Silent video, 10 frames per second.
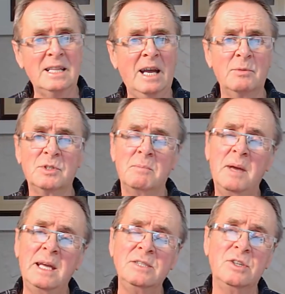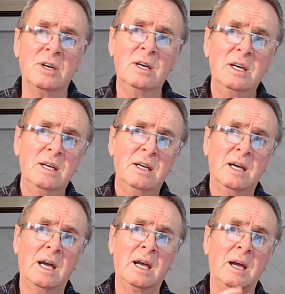That was a major
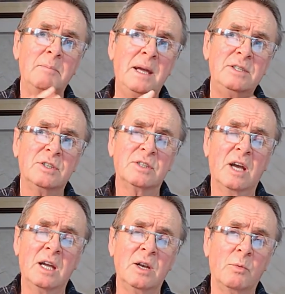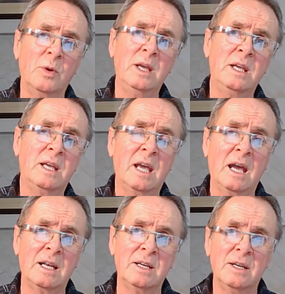uh, a major sign that we
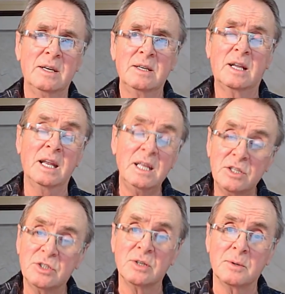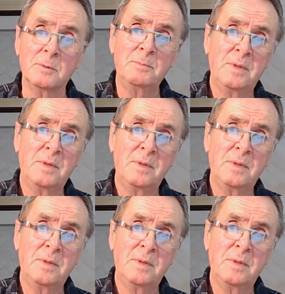can cling to